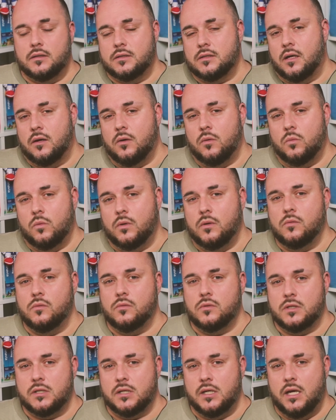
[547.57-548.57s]
So we
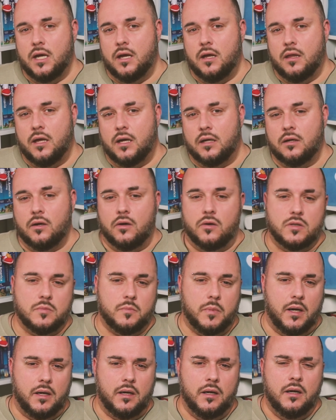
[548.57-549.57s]
will see how that goes.
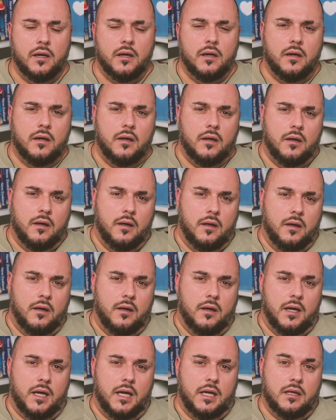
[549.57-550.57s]
But
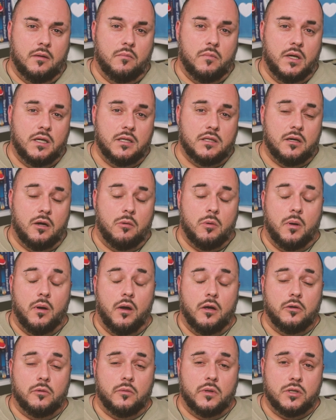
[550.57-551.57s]
in the meantime, I
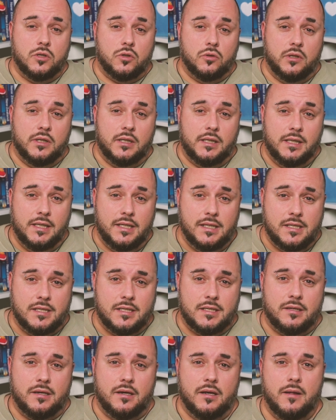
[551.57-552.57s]
hope you enjoyed
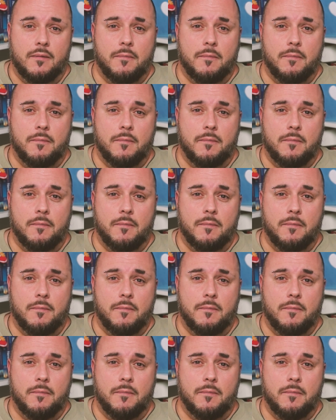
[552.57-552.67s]
this.